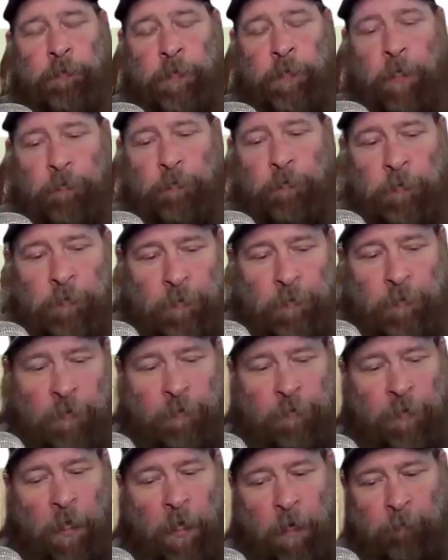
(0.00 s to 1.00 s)
That
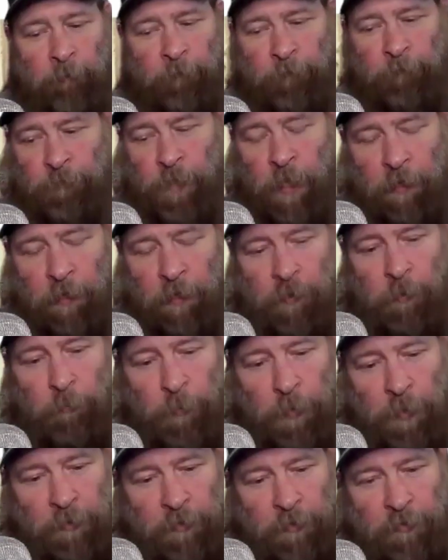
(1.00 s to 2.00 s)

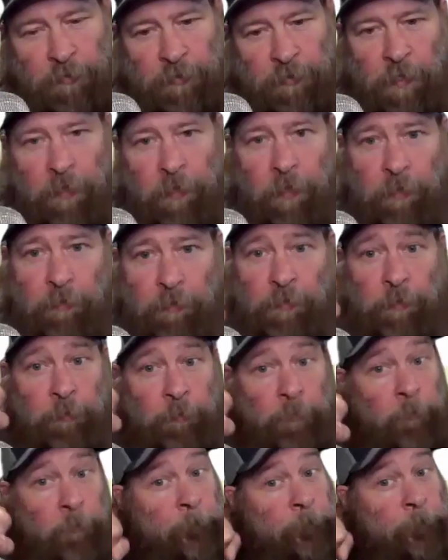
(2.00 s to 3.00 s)
could be
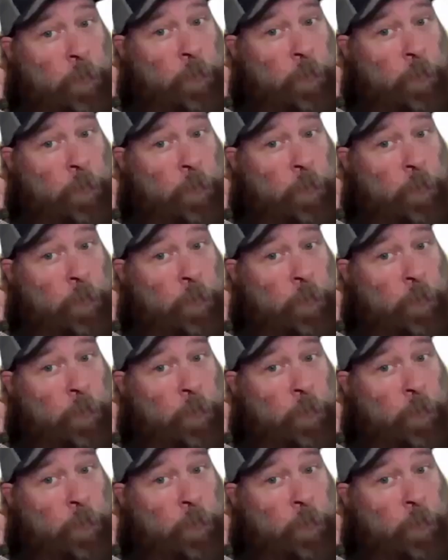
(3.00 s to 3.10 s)
disconnected